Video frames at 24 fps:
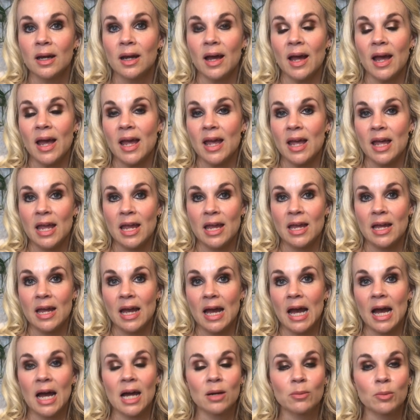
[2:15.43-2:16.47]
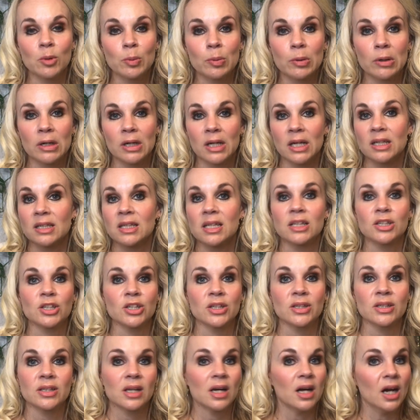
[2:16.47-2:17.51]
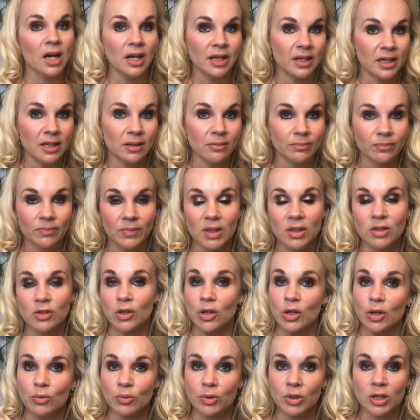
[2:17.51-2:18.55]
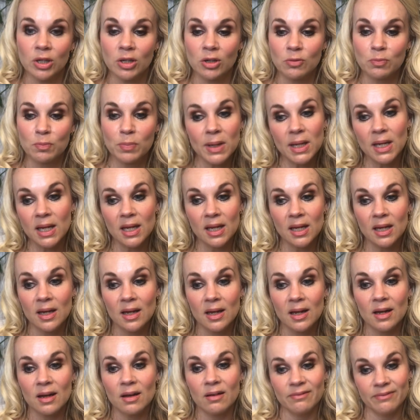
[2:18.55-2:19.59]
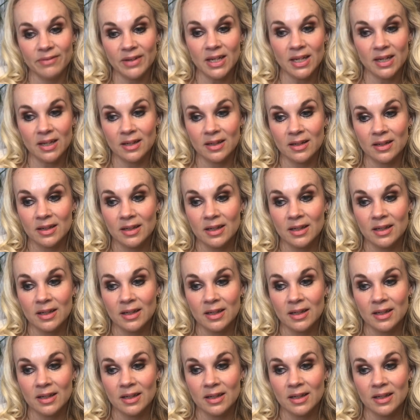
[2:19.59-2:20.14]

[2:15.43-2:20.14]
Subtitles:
a animal product such as honey, so you wouldn't be vegan.